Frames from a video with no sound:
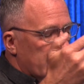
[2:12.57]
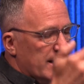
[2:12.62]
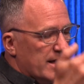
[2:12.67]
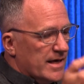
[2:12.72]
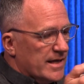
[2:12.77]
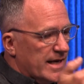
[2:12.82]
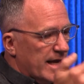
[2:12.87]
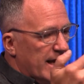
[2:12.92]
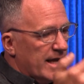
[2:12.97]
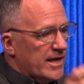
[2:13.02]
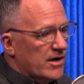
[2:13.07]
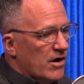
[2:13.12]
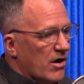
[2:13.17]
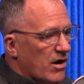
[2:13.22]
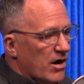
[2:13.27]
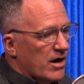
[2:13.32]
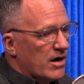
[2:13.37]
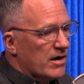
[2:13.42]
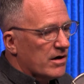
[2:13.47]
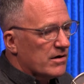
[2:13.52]
an
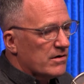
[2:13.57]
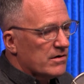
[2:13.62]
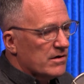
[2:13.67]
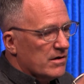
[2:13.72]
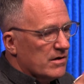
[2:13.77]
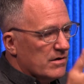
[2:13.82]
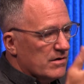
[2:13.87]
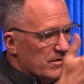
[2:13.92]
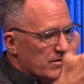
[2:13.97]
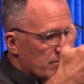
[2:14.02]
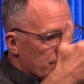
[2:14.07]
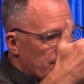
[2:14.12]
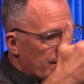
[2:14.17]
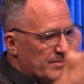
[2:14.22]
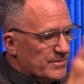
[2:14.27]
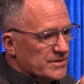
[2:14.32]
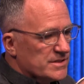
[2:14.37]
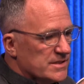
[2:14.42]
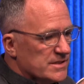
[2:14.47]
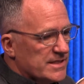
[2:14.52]
AR
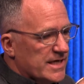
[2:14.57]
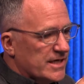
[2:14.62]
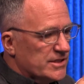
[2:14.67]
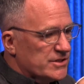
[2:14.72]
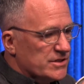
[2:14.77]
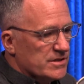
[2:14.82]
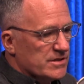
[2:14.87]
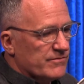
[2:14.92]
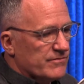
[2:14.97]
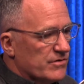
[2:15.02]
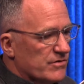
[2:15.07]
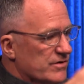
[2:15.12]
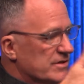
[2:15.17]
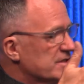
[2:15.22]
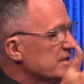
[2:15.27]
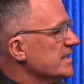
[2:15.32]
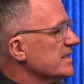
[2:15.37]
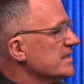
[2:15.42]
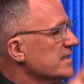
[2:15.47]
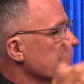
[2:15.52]
representation of your
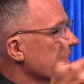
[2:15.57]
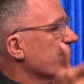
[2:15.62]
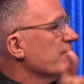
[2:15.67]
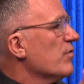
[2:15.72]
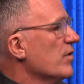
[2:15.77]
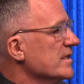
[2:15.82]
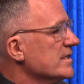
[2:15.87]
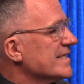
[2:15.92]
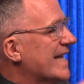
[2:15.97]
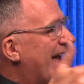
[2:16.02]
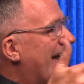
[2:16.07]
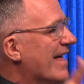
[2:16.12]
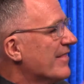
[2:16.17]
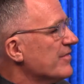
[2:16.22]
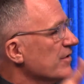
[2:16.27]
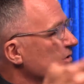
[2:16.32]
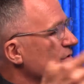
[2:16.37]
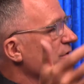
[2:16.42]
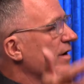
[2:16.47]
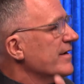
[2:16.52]
deceased loved ones at
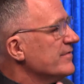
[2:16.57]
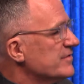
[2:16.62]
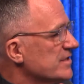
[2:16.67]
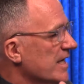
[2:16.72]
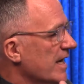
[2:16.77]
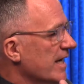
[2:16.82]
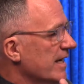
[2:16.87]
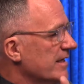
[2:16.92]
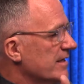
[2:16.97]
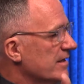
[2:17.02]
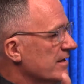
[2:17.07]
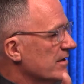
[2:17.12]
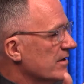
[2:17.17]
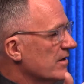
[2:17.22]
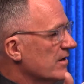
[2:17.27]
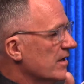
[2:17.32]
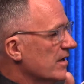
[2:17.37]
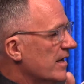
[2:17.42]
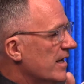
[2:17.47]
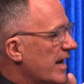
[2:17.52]
their gravesite
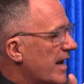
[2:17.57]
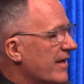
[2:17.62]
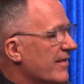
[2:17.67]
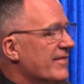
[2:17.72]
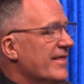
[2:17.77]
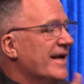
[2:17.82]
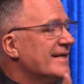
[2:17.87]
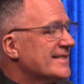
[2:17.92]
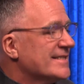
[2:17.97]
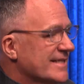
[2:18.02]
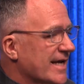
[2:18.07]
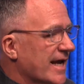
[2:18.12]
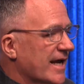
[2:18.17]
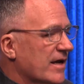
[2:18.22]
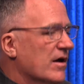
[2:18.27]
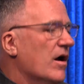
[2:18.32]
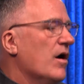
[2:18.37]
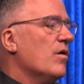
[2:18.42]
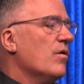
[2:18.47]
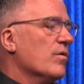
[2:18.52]
and they
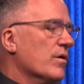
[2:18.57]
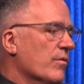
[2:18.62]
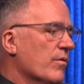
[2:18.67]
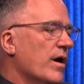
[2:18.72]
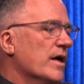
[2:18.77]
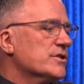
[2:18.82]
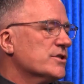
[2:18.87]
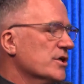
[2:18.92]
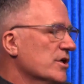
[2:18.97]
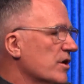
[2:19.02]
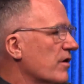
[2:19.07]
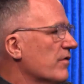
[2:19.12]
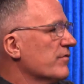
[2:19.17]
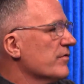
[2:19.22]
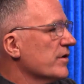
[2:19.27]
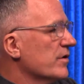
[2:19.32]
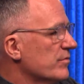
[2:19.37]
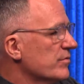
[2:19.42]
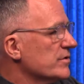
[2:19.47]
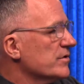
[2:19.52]
say, "Oh, we're watching over
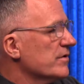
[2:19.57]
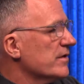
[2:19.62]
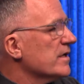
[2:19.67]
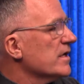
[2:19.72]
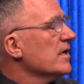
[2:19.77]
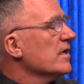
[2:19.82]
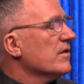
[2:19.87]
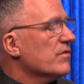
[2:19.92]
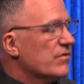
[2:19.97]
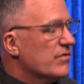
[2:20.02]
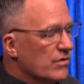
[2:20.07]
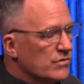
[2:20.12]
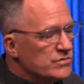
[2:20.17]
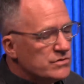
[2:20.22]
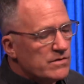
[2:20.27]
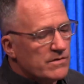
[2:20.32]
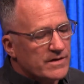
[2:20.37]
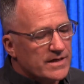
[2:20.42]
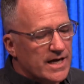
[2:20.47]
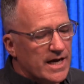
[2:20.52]
you. We're doing that." Those
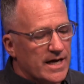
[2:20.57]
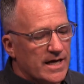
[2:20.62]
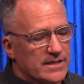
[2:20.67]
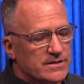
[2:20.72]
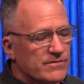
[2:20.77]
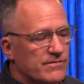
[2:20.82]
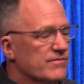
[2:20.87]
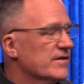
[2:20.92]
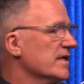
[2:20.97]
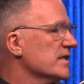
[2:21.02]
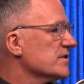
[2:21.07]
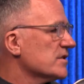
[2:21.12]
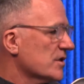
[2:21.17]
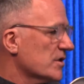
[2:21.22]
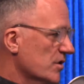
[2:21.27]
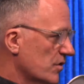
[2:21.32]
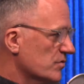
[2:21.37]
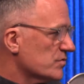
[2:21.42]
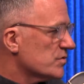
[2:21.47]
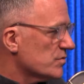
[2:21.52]
are the kinds of things a
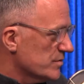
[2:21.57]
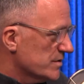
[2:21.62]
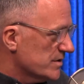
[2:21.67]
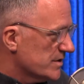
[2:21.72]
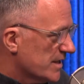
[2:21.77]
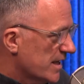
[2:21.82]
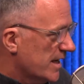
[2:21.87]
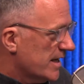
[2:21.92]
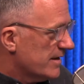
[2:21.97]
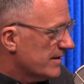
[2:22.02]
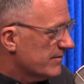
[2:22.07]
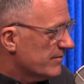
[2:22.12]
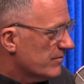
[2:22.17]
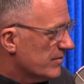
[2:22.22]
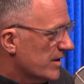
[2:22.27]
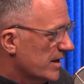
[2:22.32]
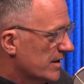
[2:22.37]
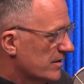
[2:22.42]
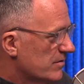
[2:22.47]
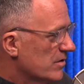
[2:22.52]
ghost would say,
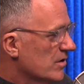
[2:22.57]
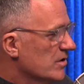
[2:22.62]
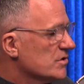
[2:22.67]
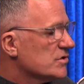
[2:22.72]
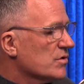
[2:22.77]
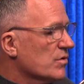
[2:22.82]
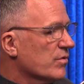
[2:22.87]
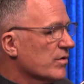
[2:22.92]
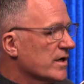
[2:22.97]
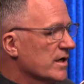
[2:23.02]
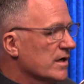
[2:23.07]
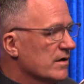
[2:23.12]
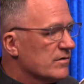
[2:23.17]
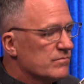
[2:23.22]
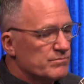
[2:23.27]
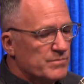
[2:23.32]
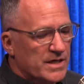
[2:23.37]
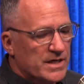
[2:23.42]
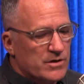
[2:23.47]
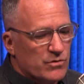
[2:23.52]
right? right. So we're going to
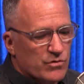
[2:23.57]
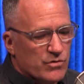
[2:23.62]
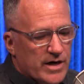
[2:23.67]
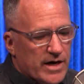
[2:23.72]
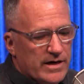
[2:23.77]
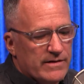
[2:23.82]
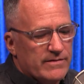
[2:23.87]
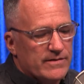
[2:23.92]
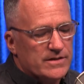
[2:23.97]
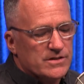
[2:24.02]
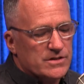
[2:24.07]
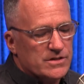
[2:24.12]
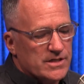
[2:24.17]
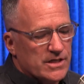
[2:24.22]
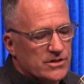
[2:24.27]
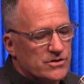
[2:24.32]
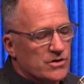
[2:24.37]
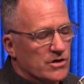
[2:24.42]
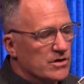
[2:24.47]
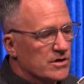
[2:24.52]
be creating these
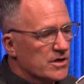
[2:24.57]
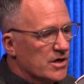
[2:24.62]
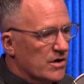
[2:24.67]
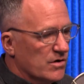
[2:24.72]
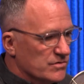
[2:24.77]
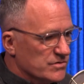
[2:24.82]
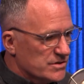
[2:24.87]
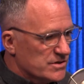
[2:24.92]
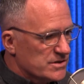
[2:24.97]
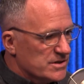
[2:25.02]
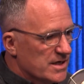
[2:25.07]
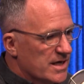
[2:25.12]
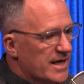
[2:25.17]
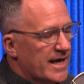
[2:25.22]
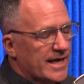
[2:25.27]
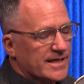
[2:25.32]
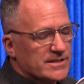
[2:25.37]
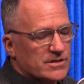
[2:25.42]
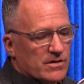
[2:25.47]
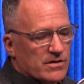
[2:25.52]
digital ghosts,
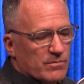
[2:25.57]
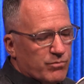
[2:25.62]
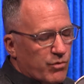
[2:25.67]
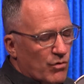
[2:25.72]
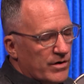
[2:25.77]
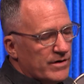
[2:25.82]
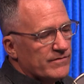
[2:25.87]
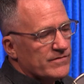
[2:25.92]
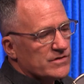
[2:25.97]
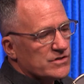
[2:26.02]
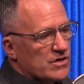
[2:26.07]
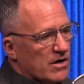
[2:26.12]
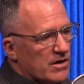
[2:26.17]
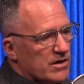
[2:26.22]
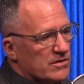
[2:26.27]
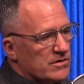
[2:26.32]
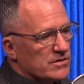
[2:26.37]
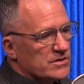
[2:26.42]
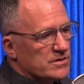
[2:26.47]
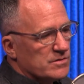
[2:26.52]
and so the point of this
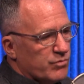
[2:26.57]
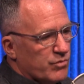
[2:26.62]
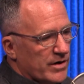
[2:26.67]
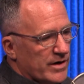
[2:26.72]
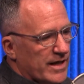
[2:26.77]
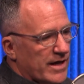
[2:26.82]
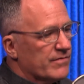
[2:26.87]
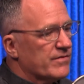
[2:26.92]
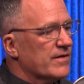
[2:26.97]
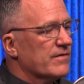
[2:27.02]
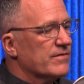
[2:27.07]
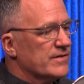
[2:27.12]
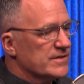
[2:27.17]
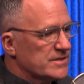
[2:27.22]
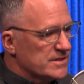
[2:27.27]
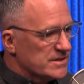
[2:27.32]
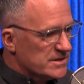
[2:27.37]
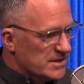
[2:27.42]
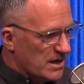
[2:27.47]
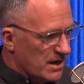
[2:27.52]
article is to point out that this
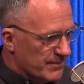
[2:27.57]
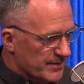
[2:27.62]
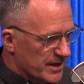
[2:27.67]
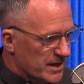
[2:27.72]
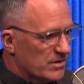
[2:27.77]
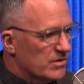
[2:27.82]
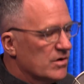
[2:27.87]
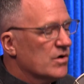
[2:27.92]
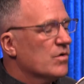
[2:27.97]
is coming.